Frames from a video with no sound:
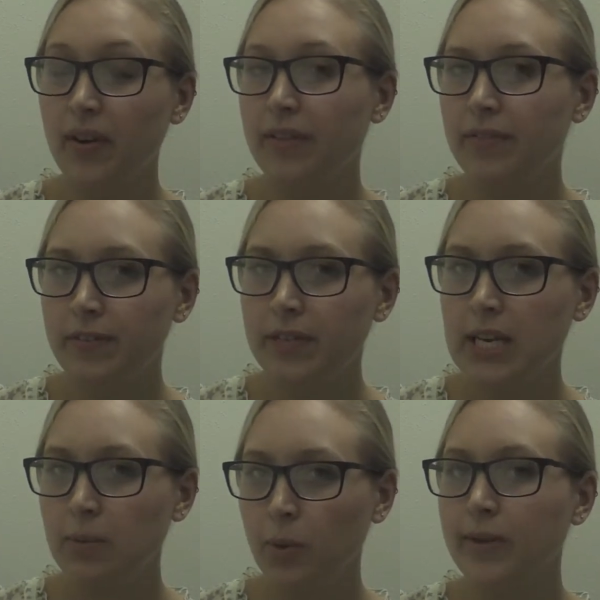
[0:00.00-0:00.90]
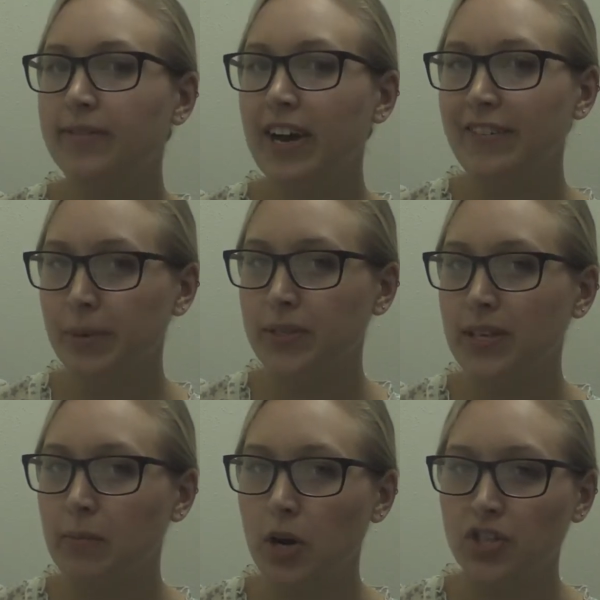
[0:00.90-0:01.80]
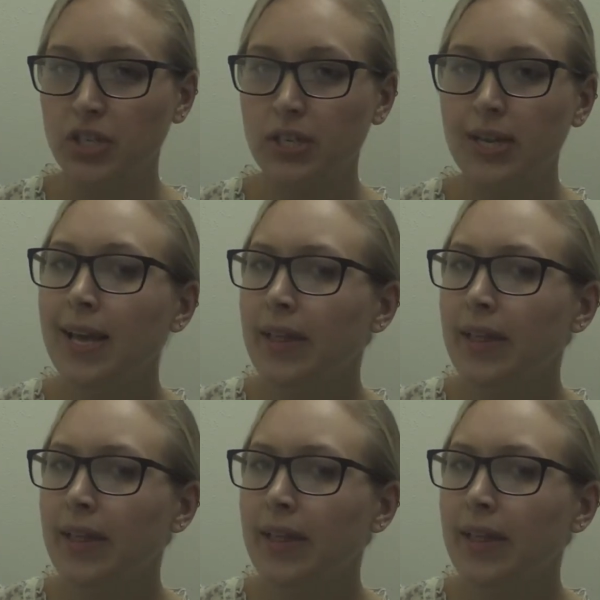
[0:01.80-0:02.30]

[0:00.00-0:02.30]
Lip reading: a 15.5% margin.